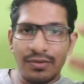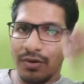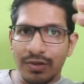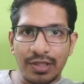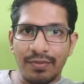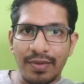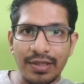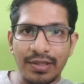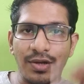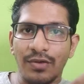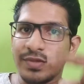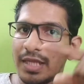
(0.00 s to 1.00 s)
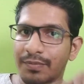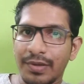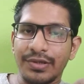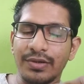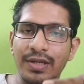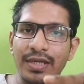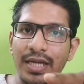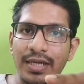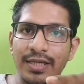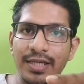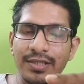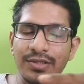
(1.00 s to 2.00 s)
or the mender of that particular content,